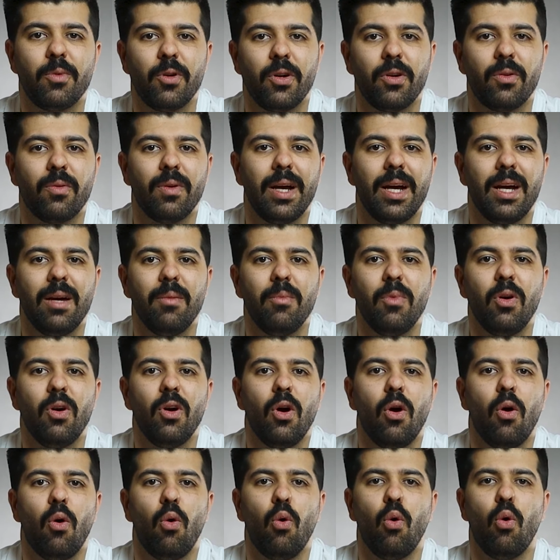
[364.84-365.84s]
program
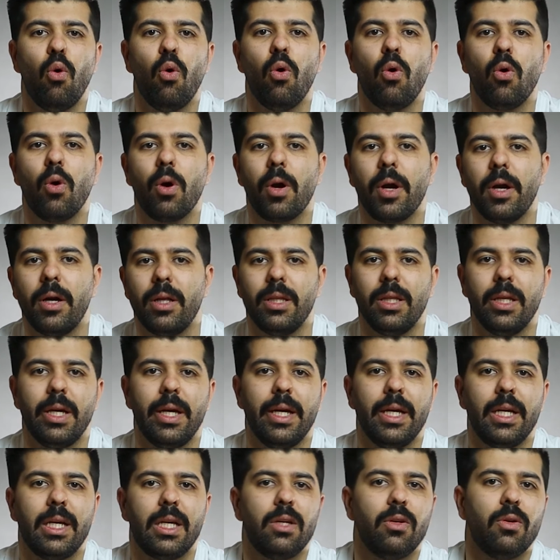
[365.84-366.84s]
or
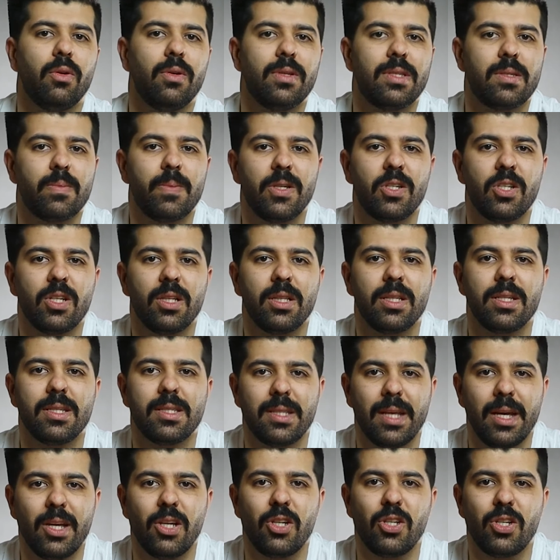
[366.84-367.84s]

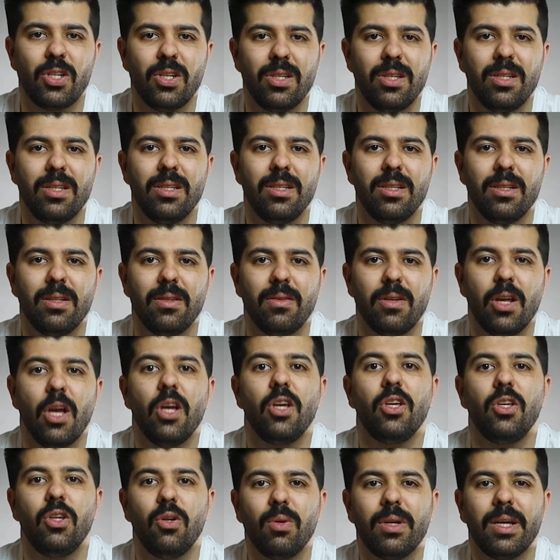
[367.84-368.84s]
specialization,
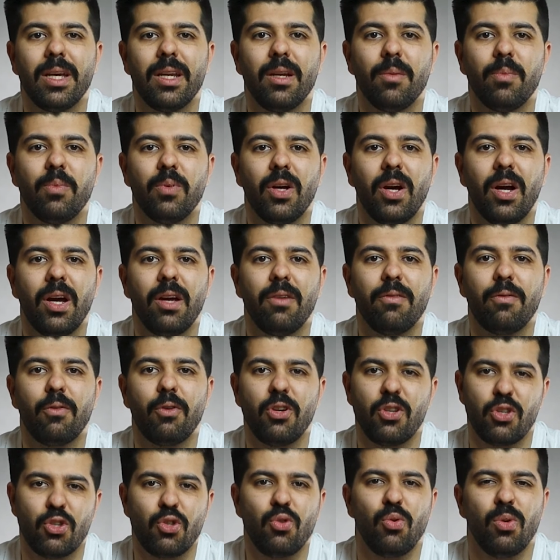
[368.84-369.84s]
you can apply
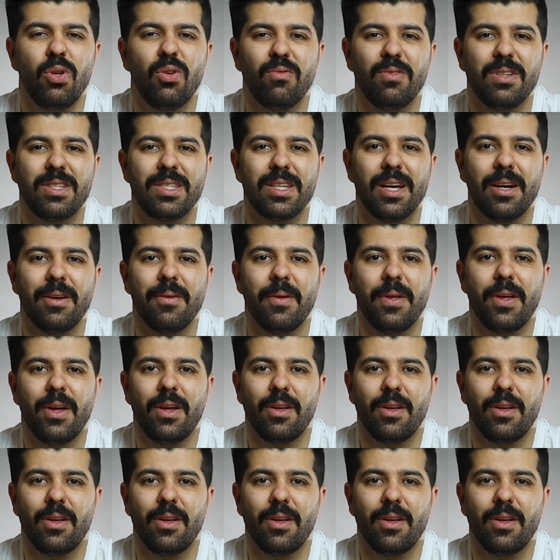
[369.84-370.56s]
for a student visa.